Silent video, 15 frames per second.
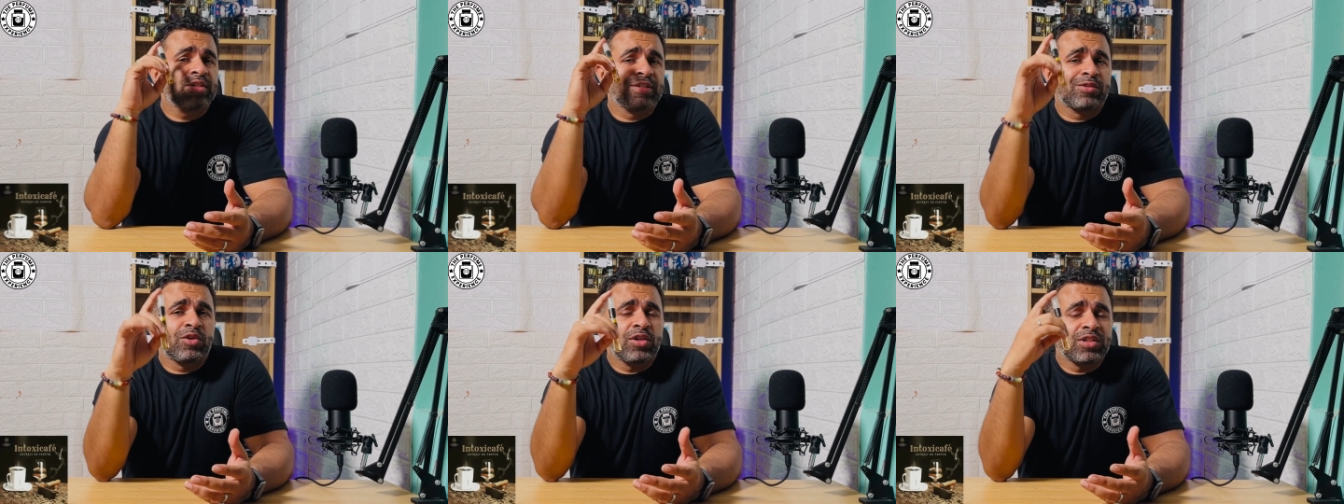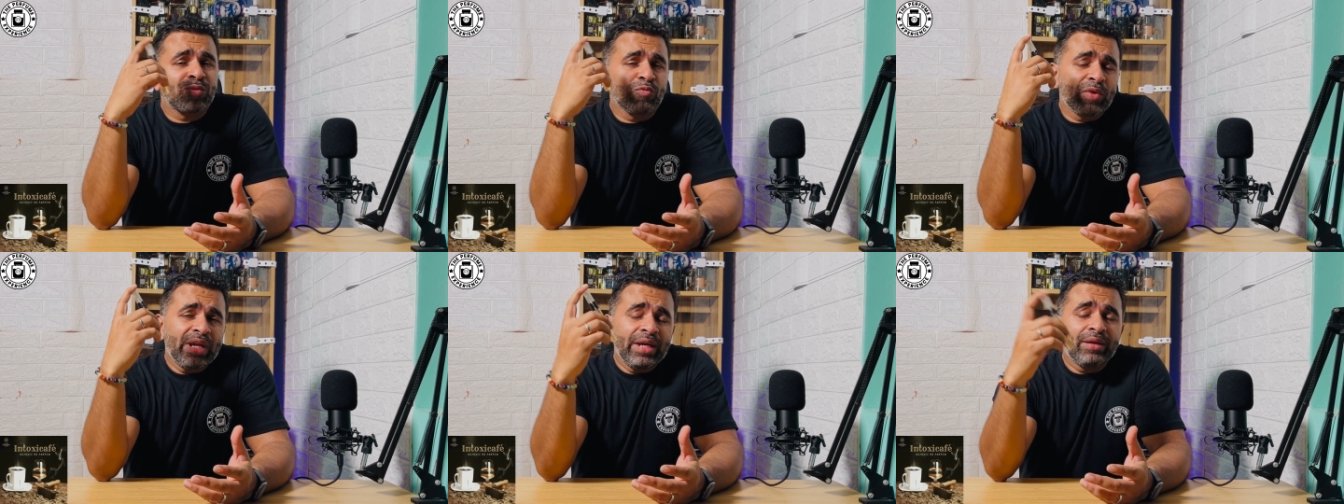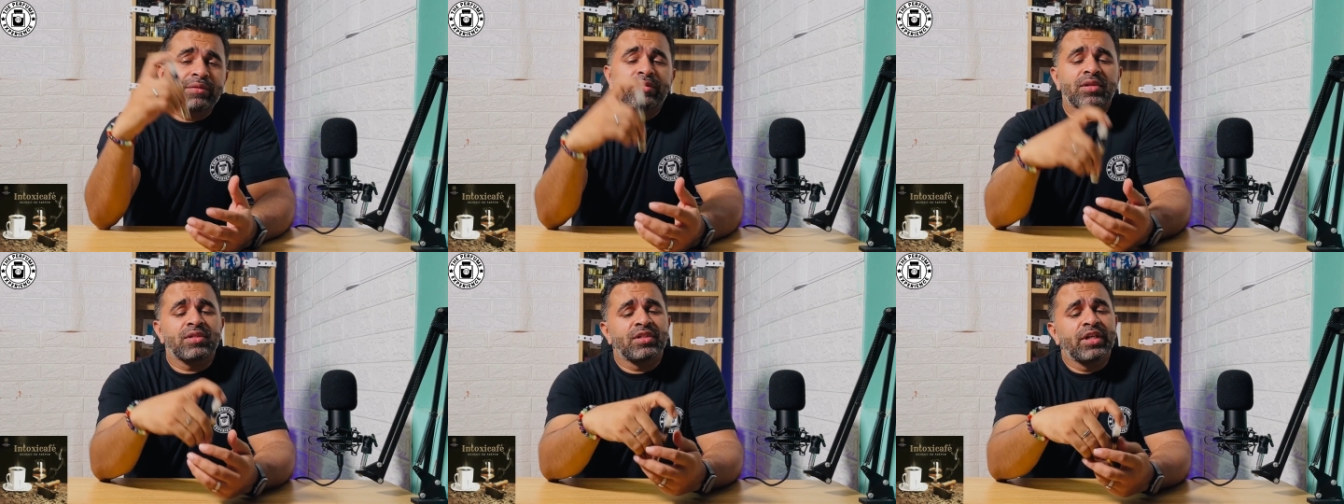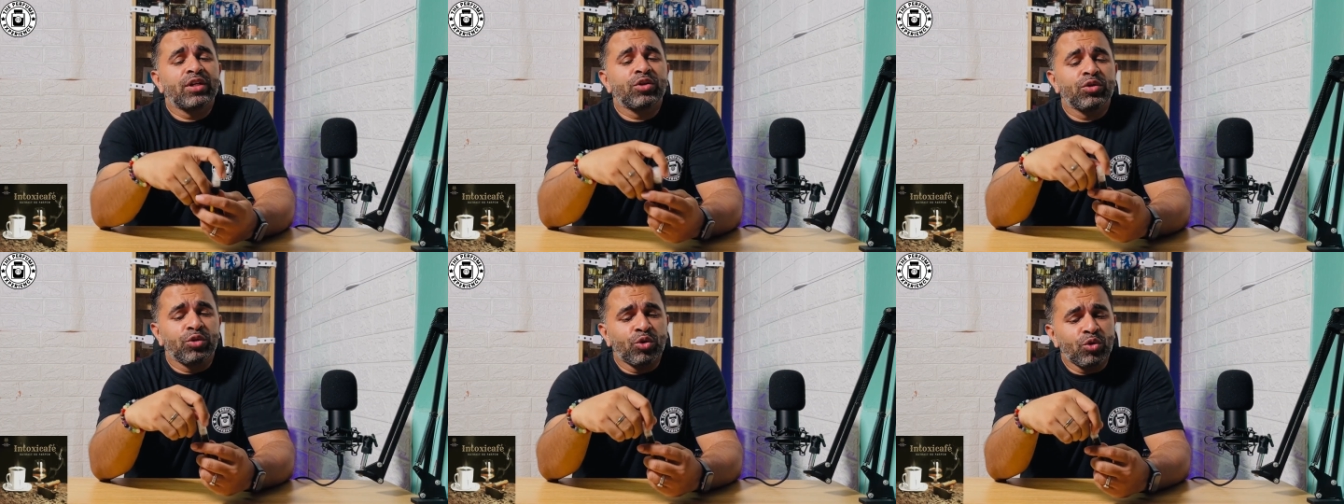has got some very
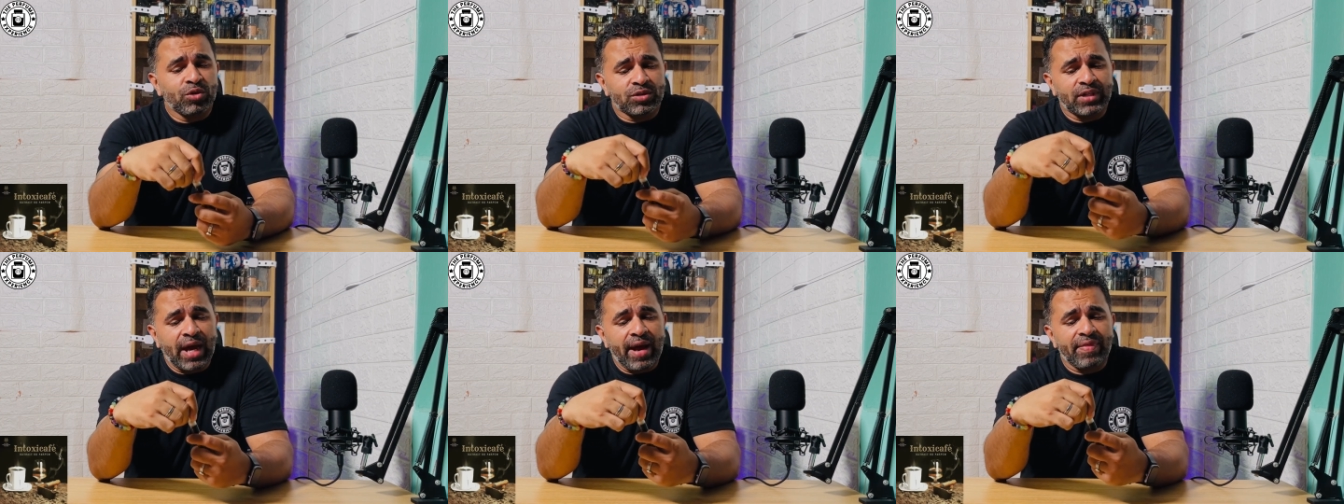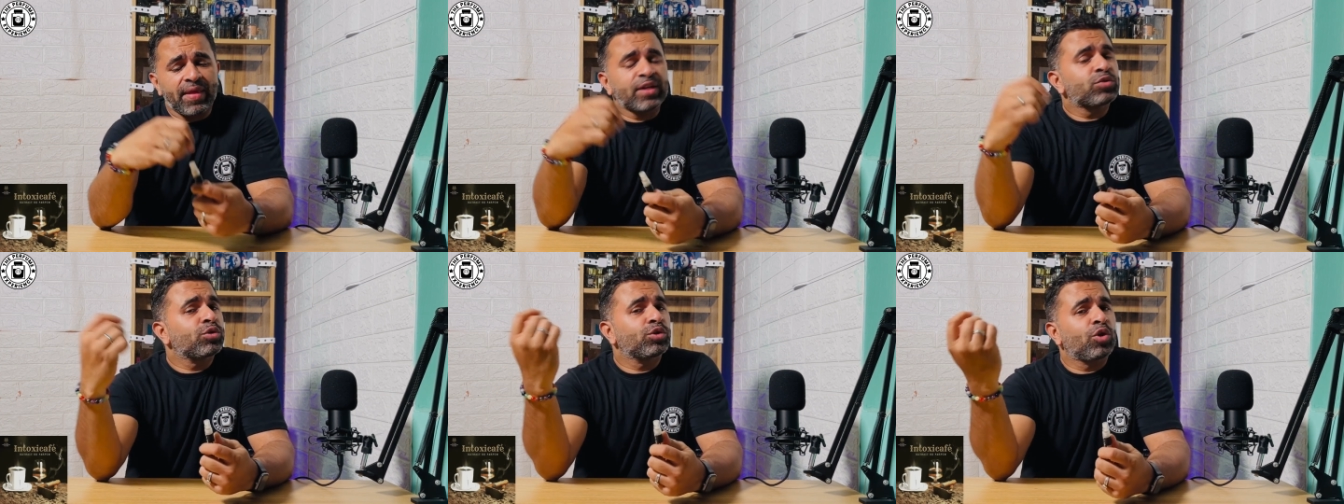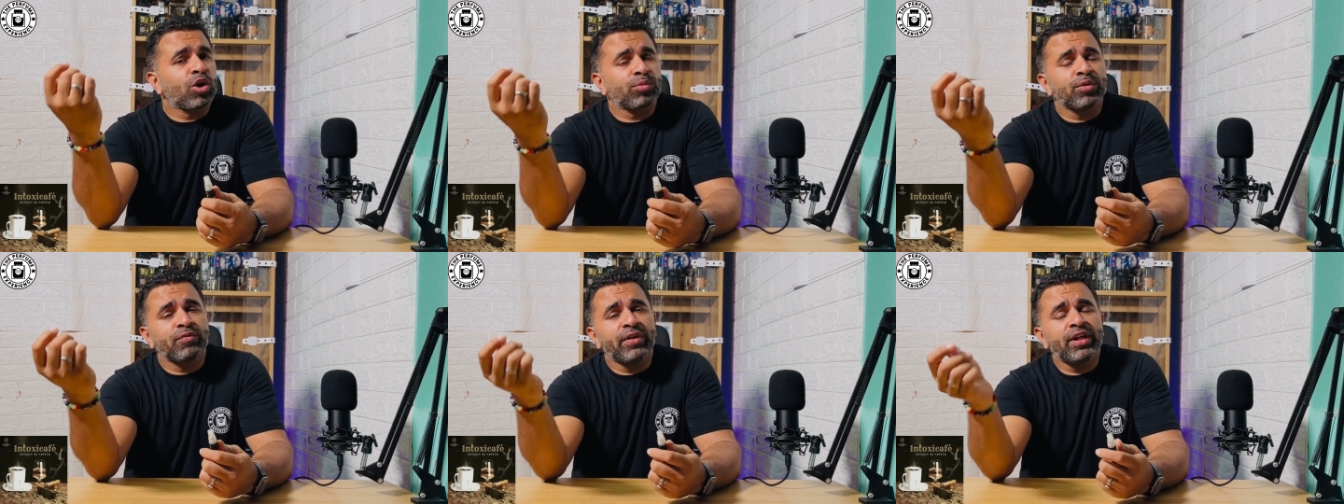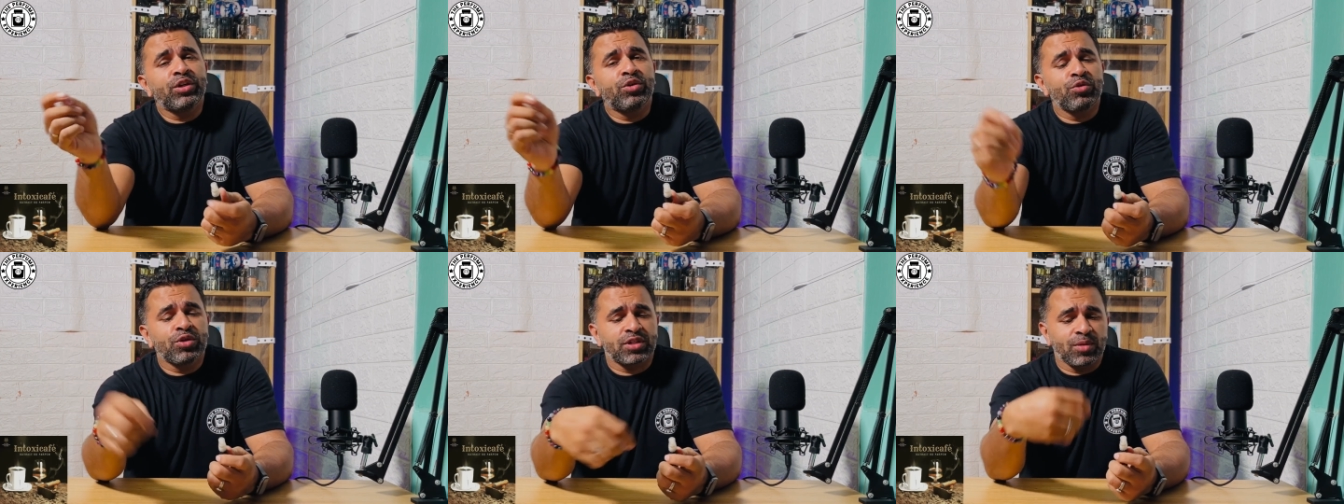interesting notes, and that's what got me very
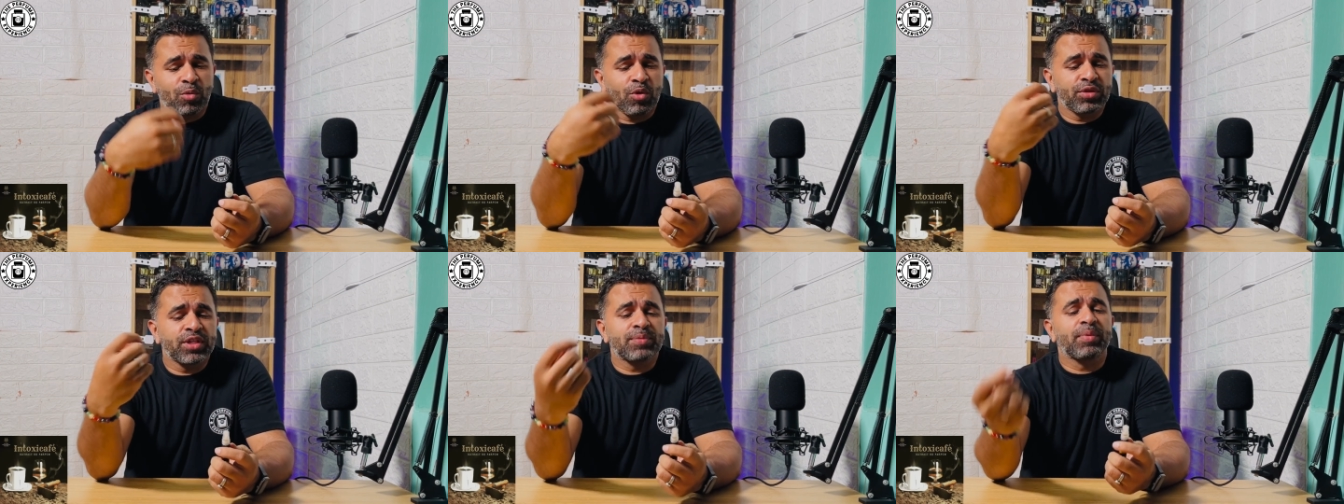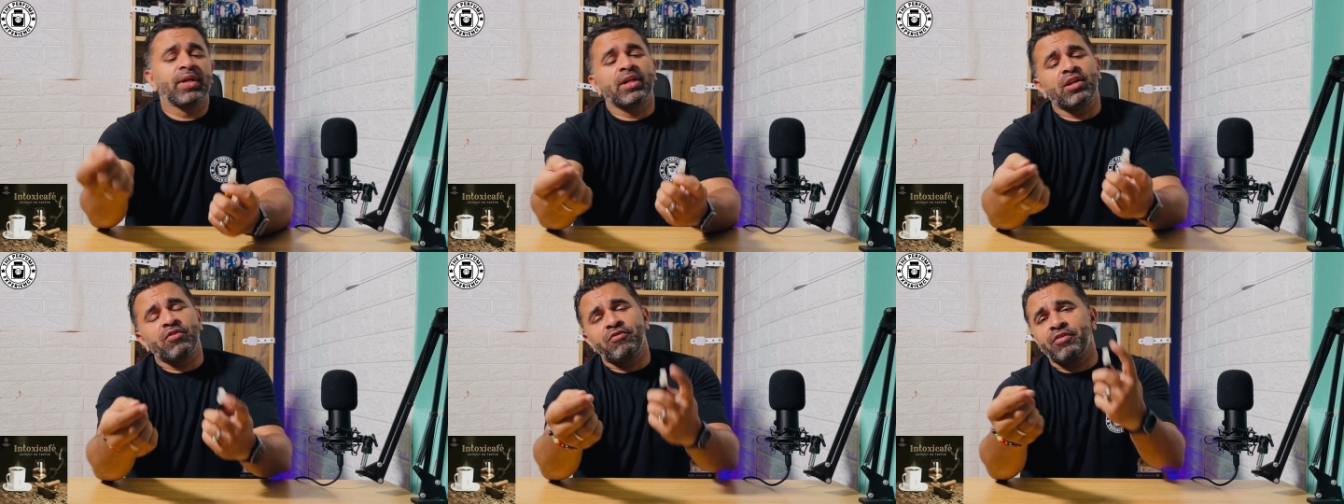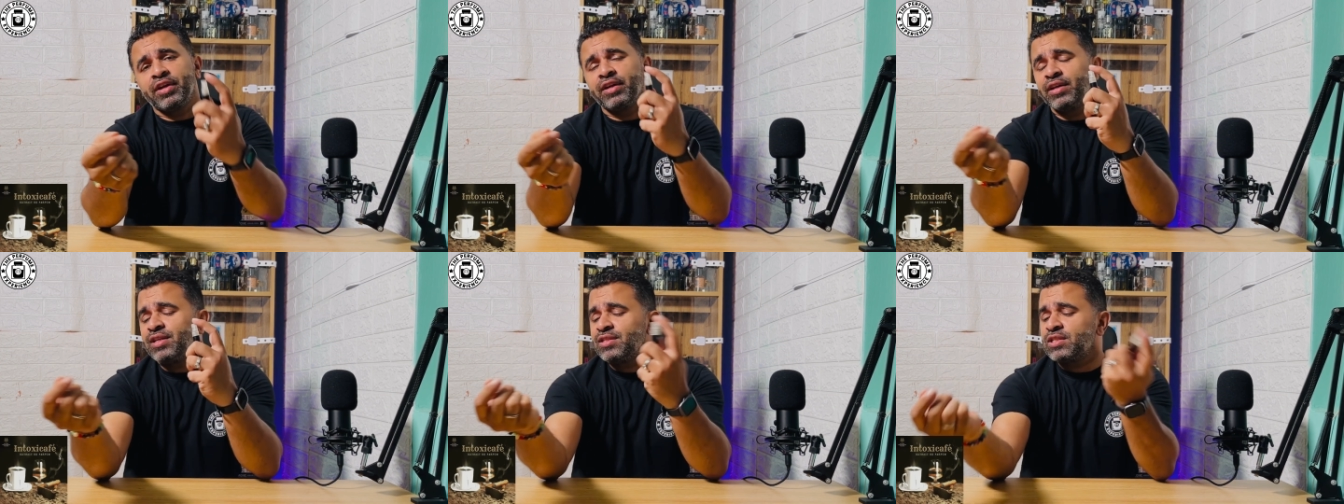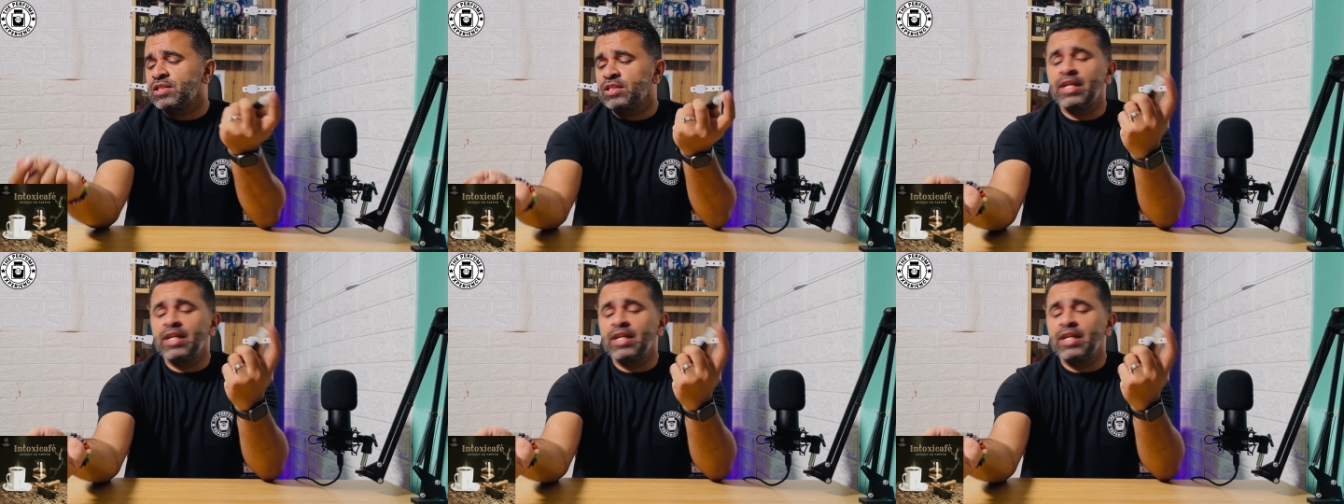curious about this particular fragrance.